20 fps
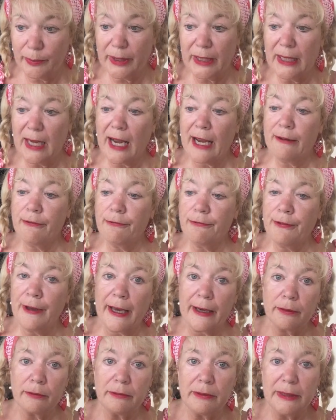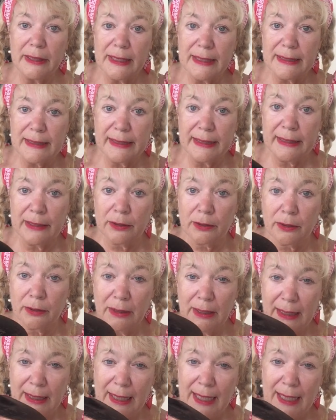but I found this here,